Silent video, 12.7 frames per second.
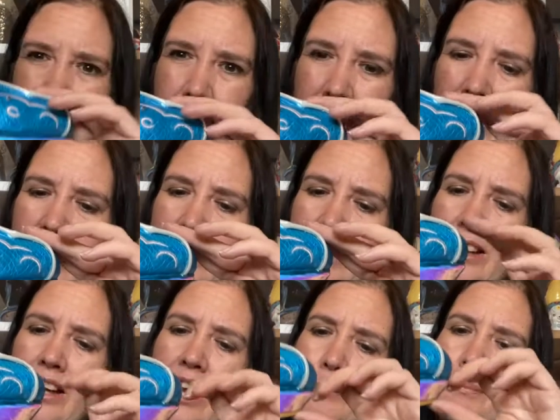I think
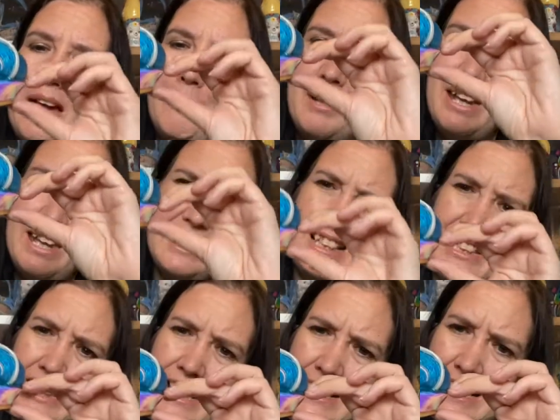maybe it is
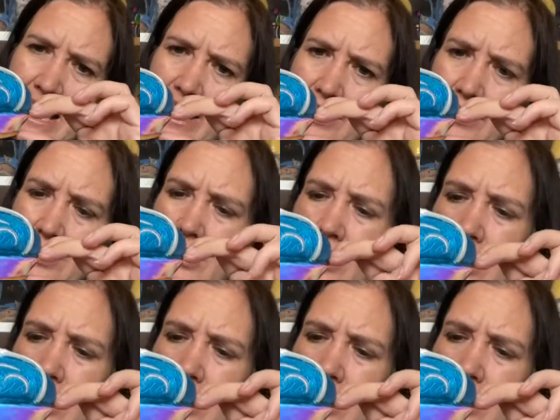at this end,